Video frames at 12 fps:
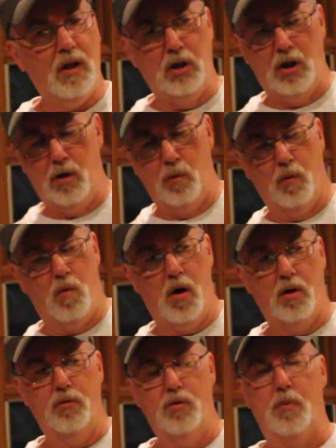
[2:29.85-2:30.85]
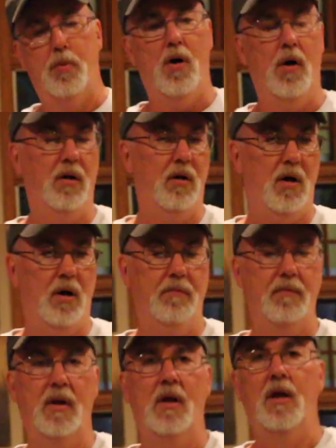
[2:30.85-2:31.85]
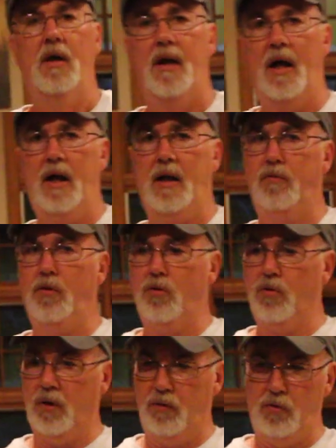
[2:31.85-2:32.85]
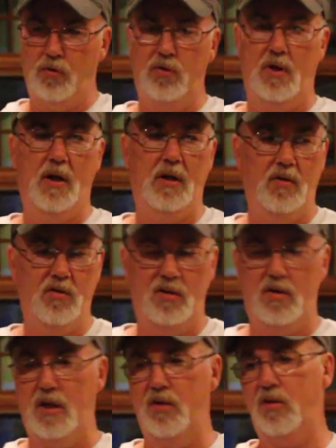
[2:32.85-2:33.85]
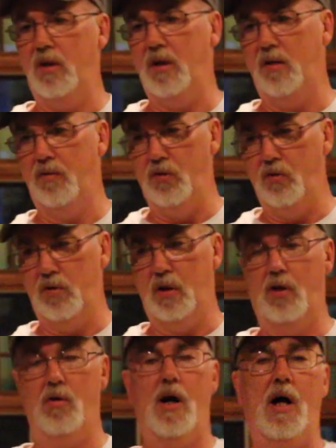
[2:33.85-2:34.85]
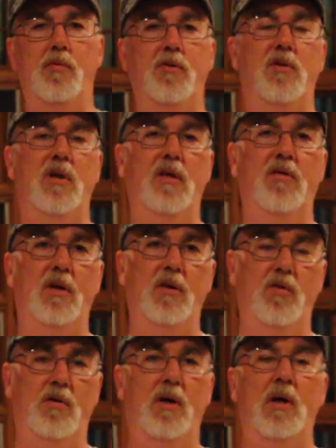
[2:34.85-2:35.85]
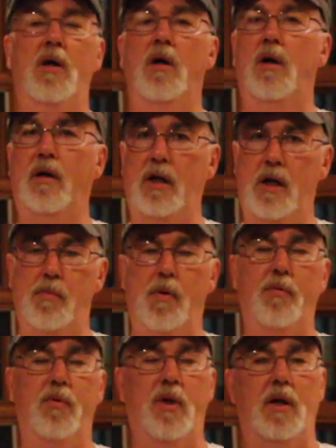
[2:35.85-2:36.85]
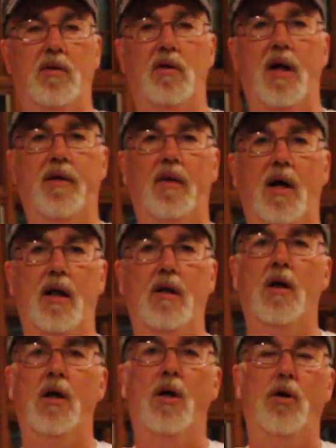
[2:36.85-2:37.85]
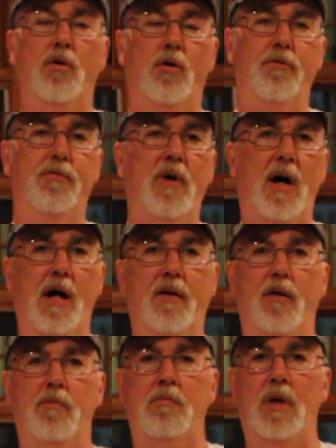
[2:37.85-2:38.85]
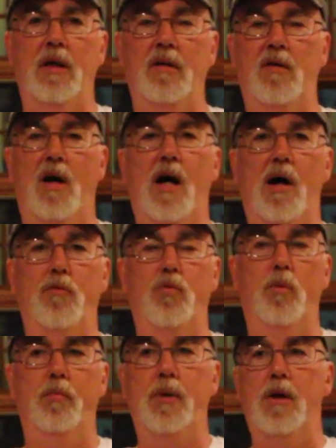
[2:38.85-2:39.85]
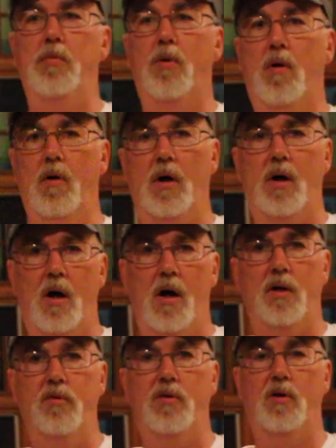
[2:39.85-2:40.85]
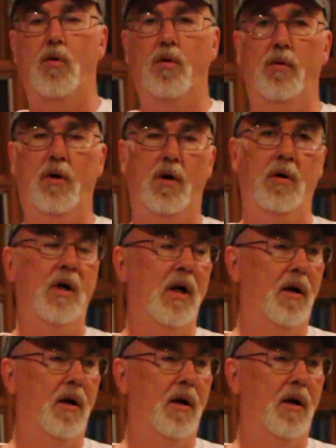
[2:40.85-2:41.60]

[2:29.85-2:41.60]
You know, we're walking through a parking lot. Now, if you, if you study statistics, if you study crime statistics, keep up with things like that, You'll find that many times when people are accosted or they're,